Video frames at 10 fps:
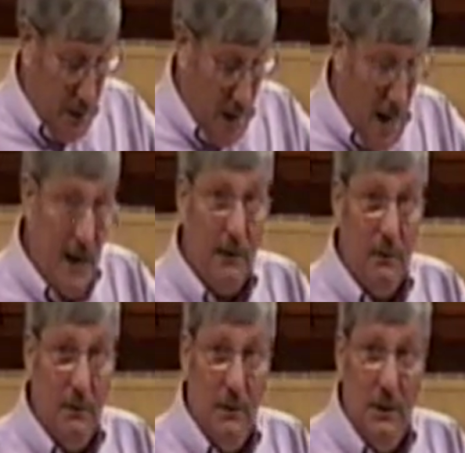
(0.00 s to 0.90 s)
that.
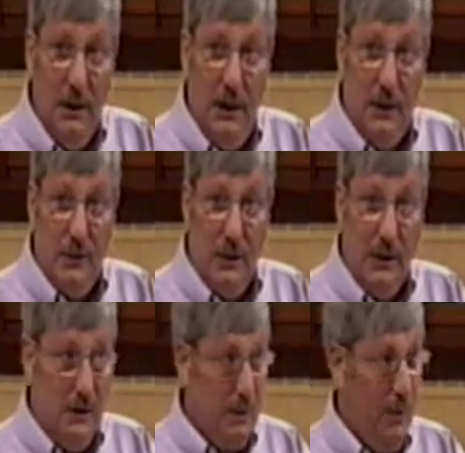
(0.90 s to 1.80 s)
He tricked
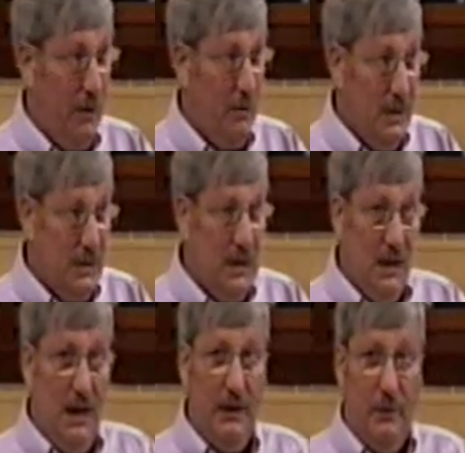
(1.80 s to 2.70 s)
his brother Esau
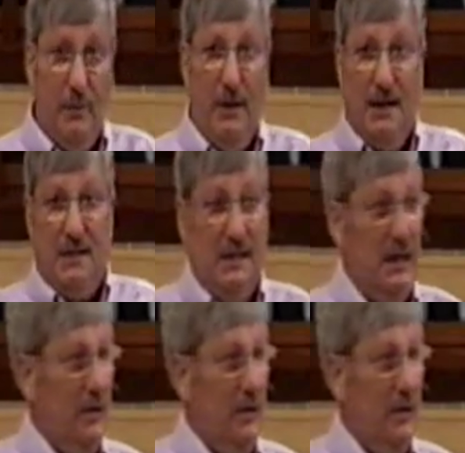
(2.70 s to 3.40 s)
out of the blessing and out of the